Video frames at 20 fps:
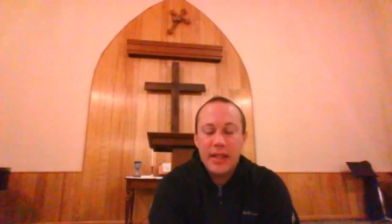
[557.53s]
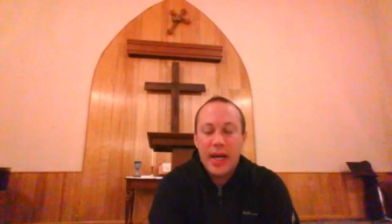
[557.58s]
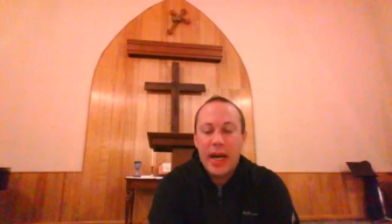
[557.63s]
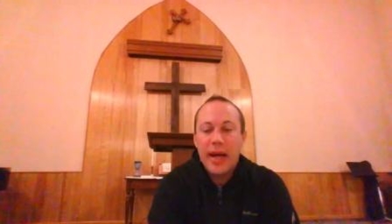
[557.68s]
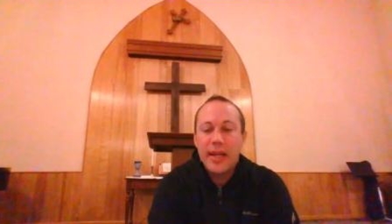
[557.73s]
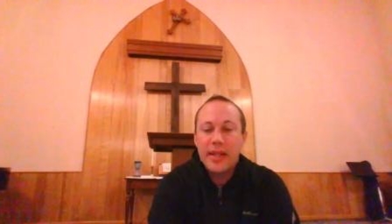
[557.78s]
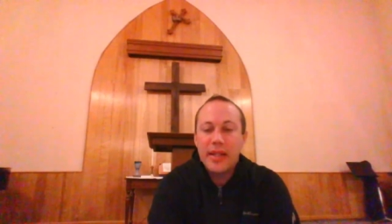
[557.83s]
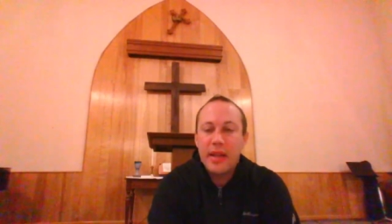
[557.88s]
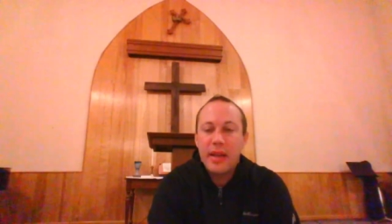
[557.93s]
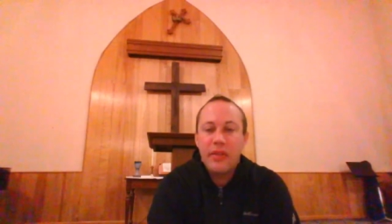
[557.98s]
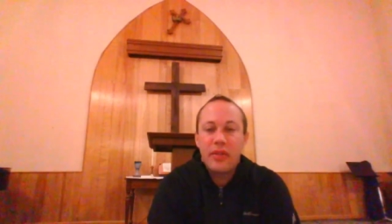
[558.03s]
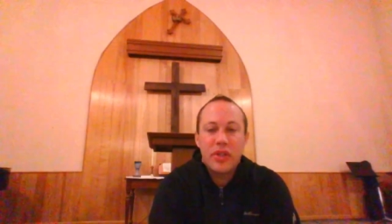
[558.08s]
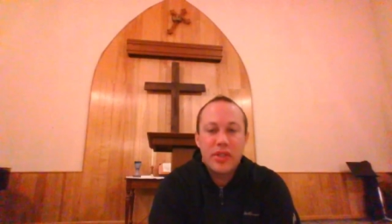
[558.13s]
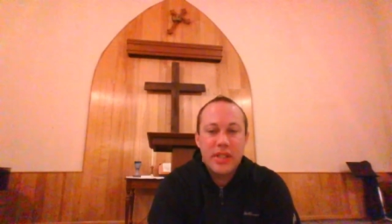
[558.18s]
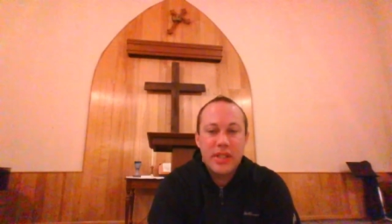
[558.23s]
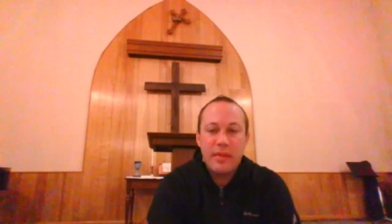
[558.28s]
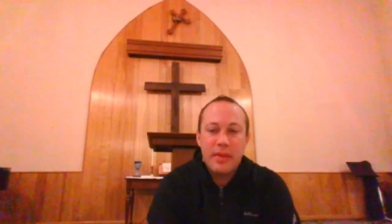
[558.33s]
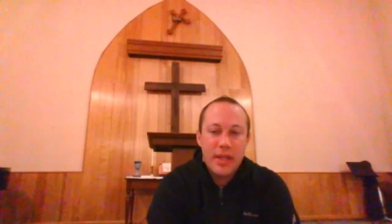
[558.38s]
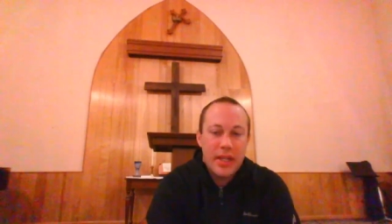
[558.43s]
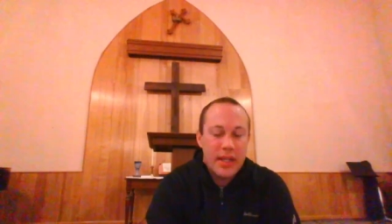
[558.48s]
God
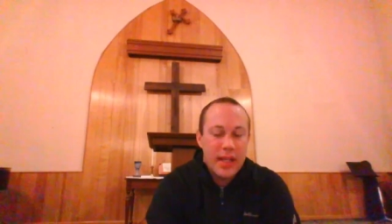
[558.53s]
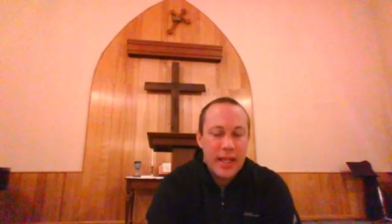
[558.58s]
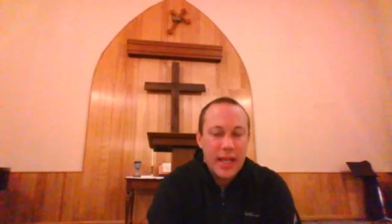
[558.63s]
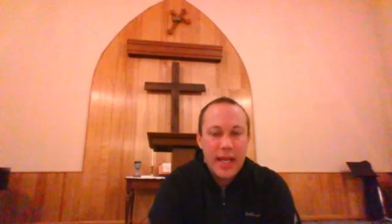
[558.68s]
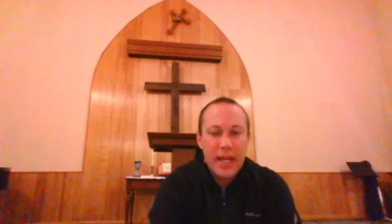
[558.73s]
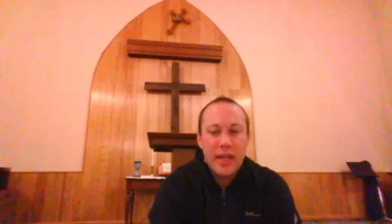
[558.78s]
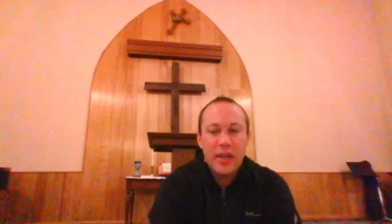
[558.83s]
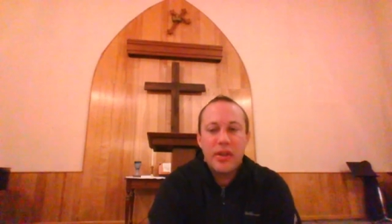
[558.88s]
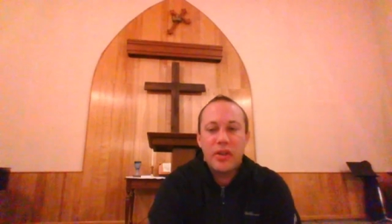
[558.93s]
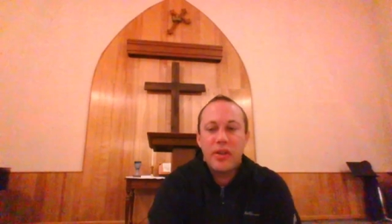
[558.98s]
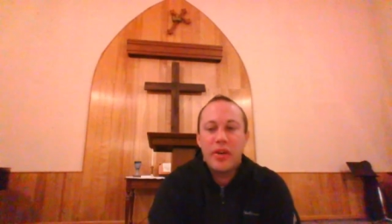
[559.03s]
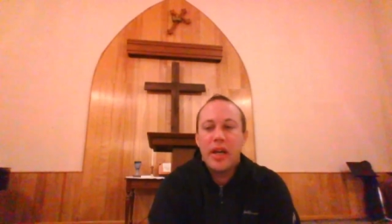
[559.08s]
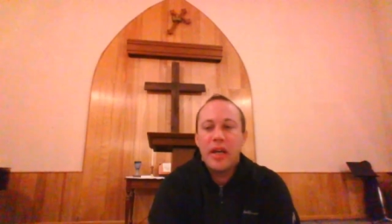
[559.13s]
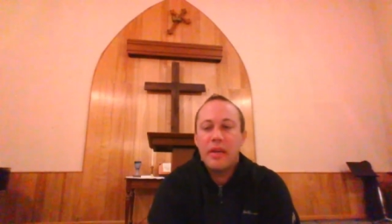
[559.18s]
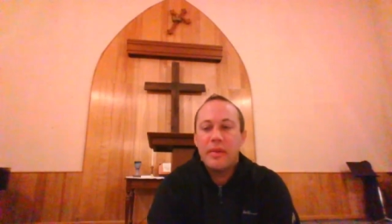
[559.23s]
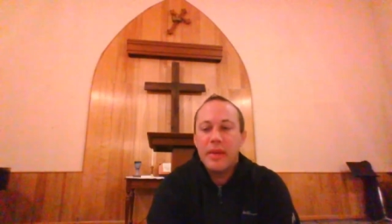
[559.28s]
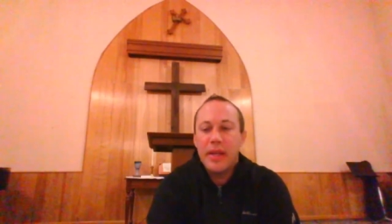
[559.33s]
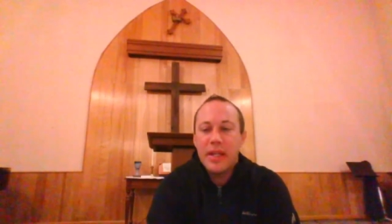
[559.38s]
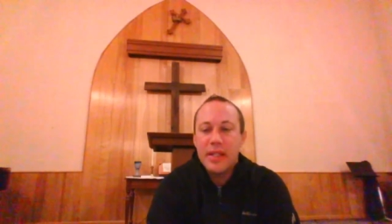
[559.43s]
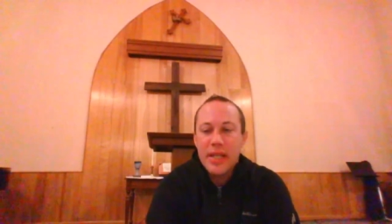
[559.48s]
delivers them into the hand of their
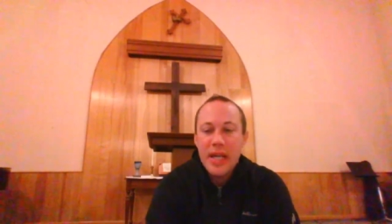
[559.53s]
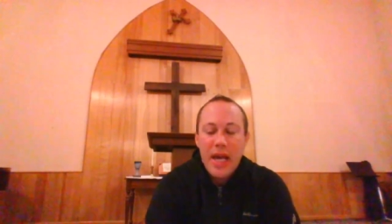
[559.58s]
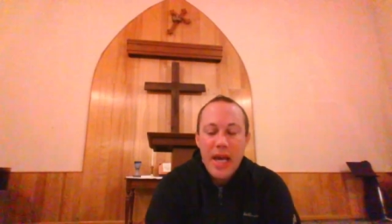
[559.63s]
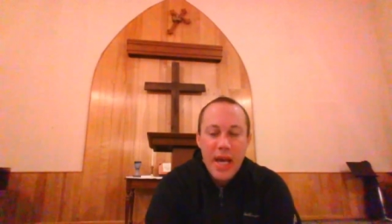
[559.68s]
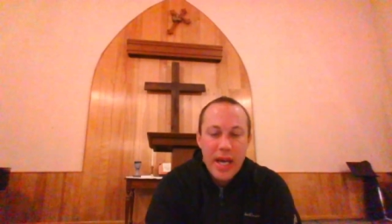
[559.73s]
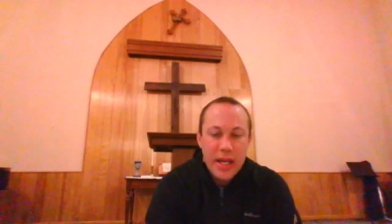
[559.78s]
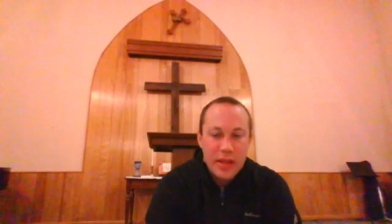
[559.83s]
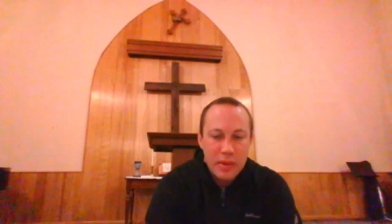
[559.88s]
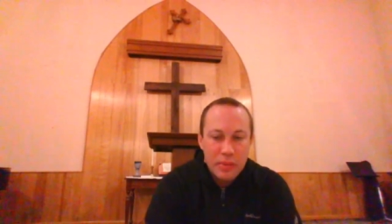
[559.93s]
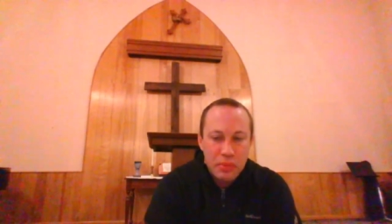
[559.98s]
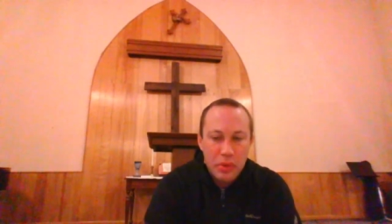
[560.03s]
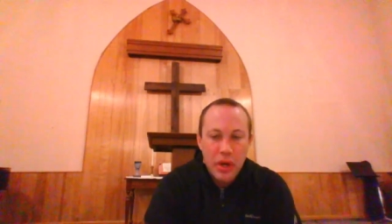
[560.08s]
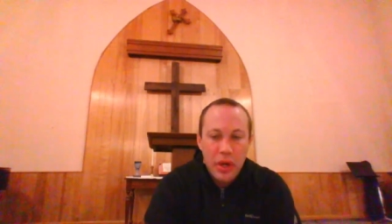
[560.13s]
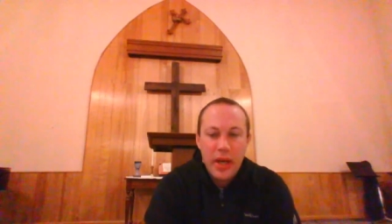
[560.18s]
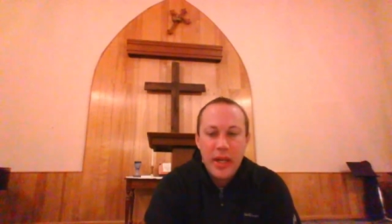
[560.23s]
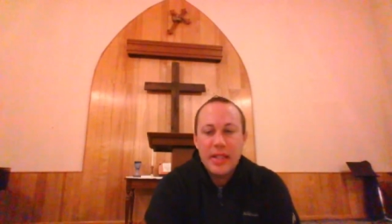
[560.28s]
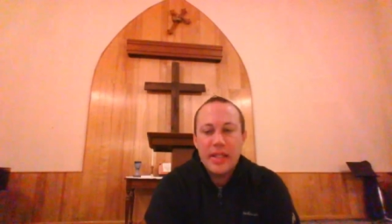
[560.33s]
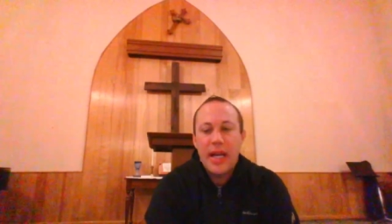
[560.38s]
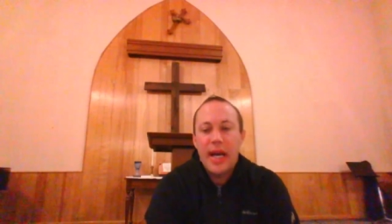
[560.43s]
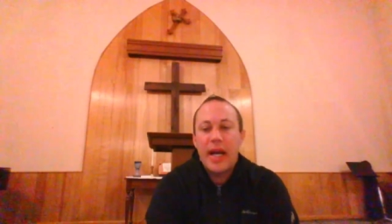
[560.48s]
enemies, and they're
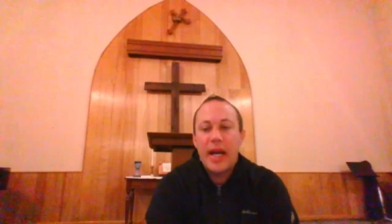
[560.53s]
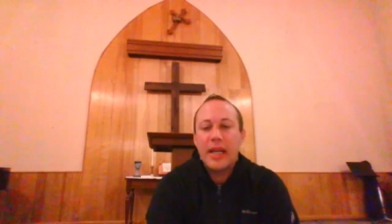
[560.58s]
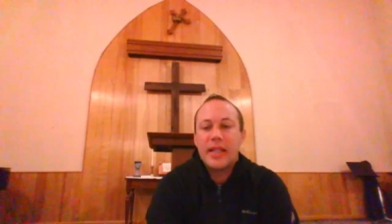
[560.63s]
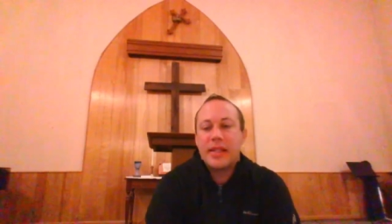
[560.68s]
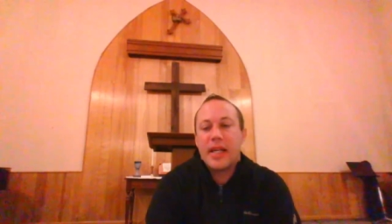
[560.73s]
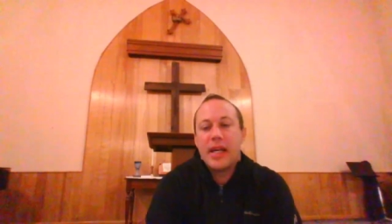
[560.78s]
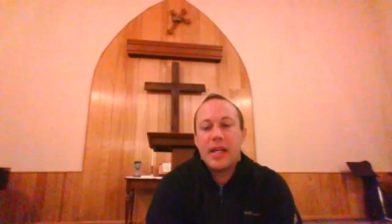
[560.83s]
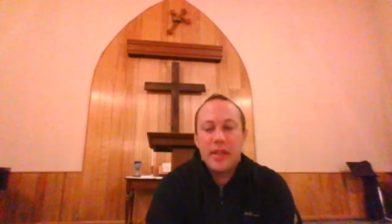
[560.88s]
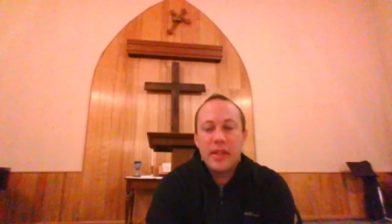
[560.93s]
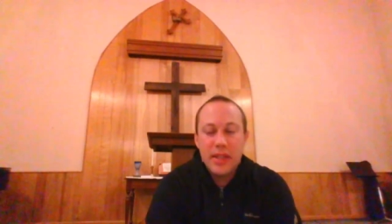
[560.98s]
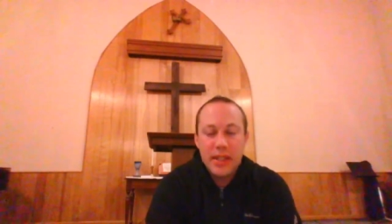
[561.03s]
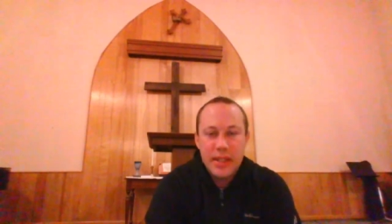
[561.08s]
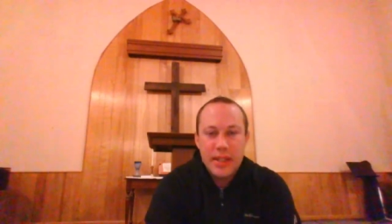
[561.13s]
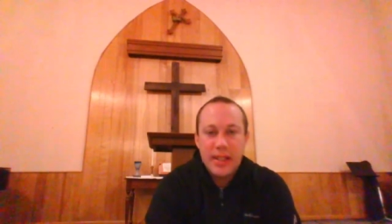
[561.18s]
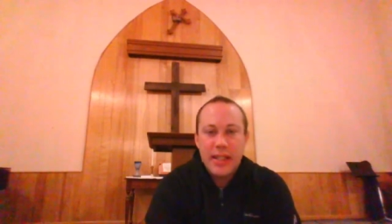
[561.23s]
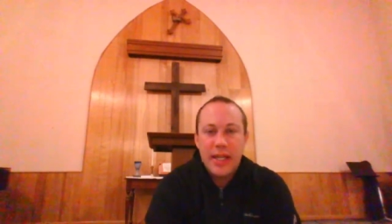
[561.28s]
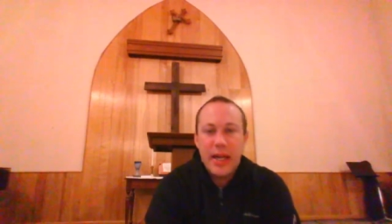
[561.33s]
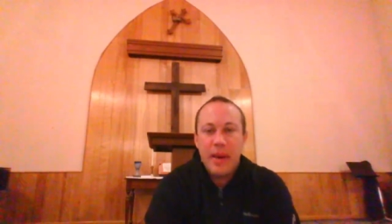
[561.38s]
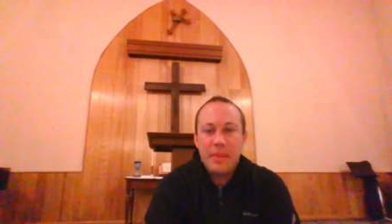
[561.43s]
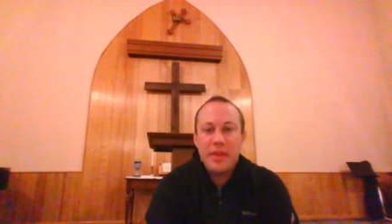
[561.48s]
brought into exile and
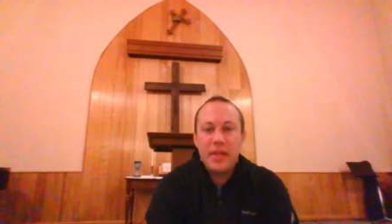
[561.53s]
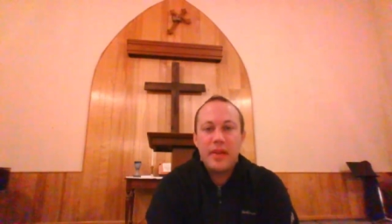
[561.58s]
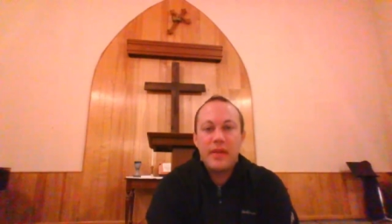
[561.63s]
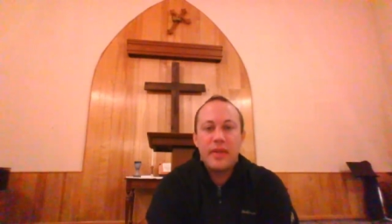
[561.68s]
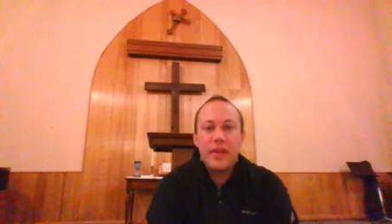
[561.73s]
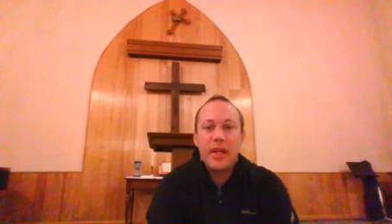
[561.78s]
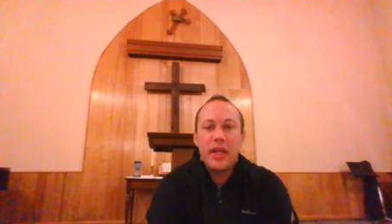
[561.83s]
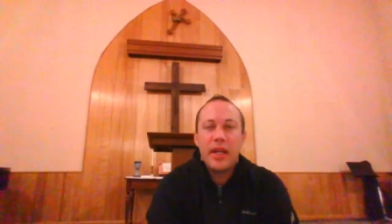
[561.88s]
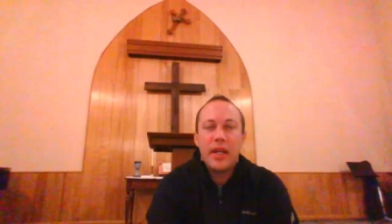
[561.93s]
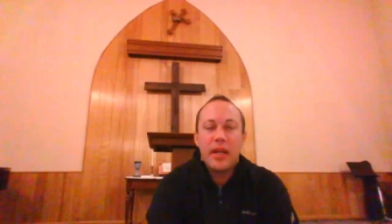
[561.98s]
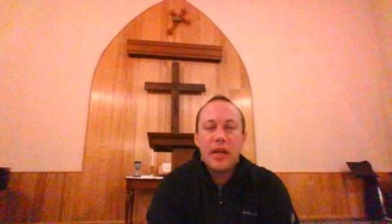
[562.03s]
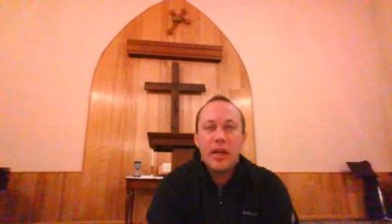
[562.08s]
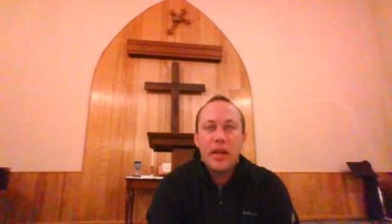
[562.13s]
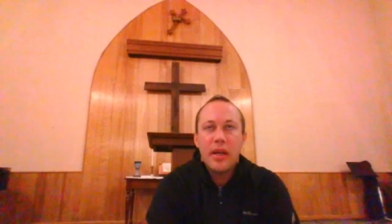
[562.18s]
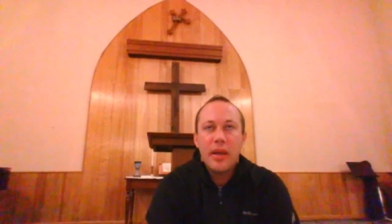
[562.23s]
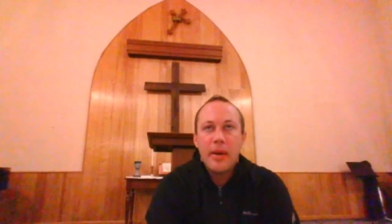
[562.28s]
into captivity.